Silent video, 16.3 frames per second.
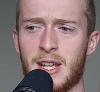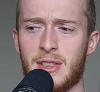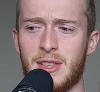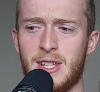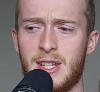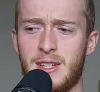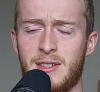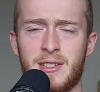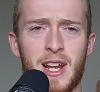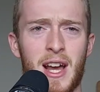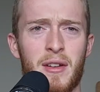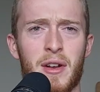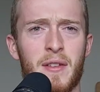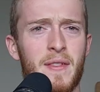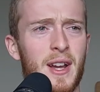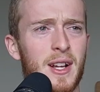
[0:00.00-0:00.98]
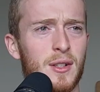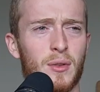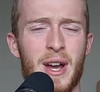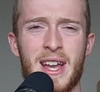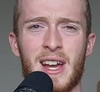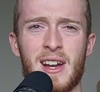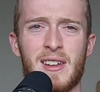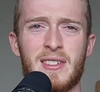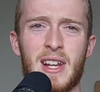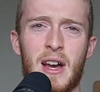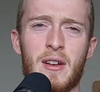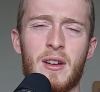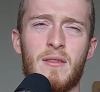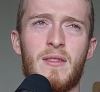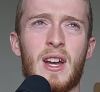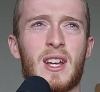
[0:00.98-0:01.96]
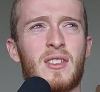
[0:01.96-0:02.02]
sound effect or AI sound
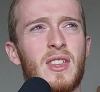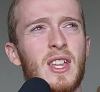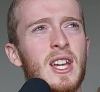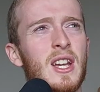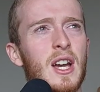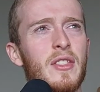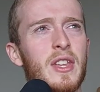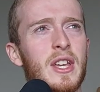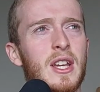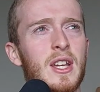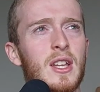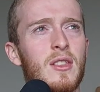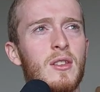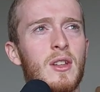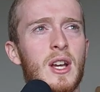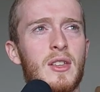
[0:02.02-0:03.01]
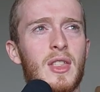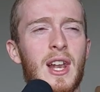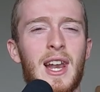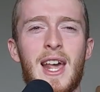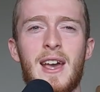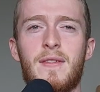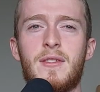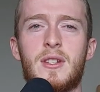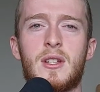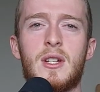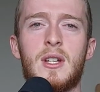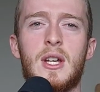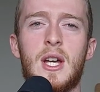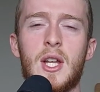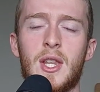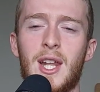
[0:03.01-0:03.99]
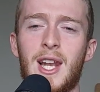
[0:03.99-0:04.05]
effect thing. I think in like the left
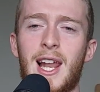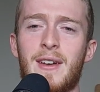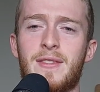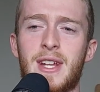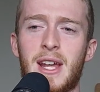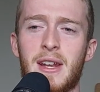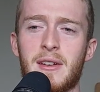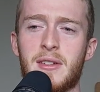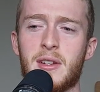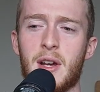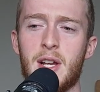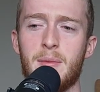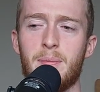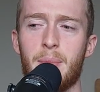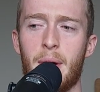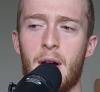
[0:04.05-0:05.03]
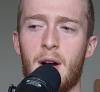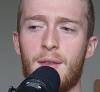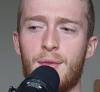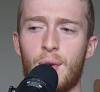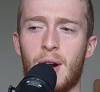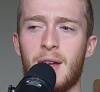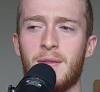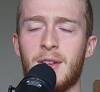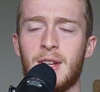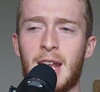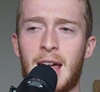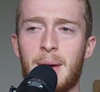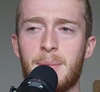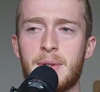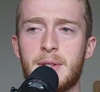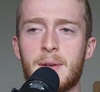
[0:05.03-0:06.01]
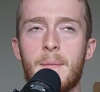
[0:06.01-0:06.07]
hand sidebar for 11
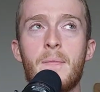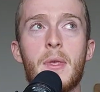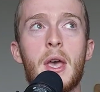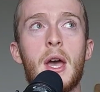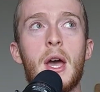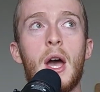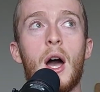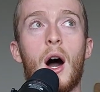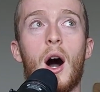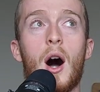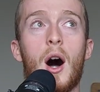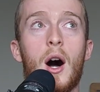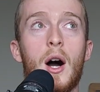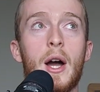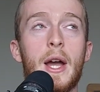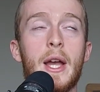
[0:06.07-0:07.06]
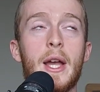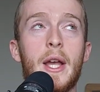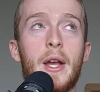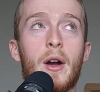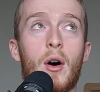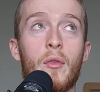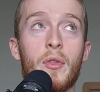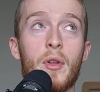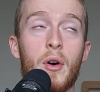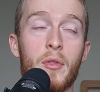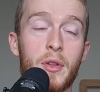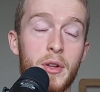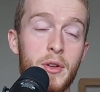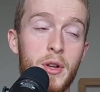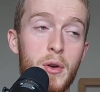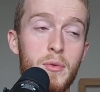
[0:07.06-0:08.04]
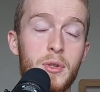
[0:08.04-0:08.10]
Labs. I on the
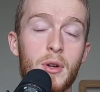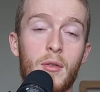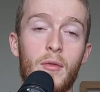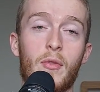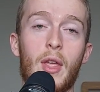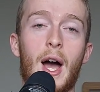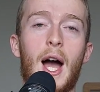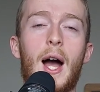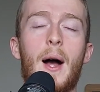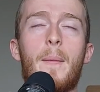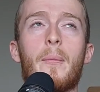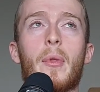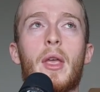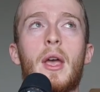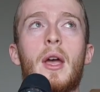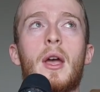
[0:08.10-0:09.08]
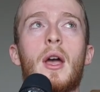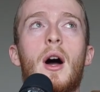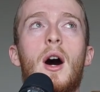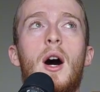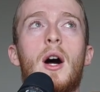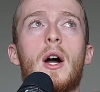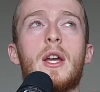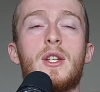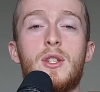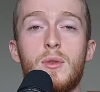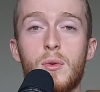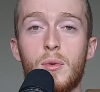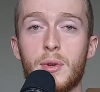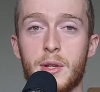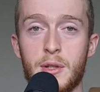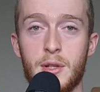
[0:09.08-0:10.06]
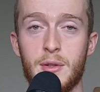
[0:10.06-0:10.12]
note of that, I do
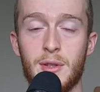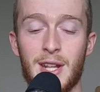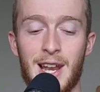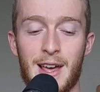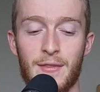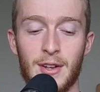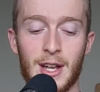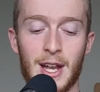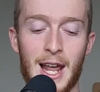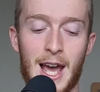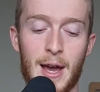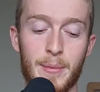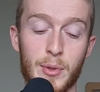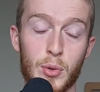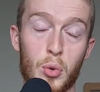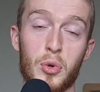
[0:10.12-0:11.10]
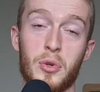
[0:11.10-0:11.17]
also use 11 Labs, or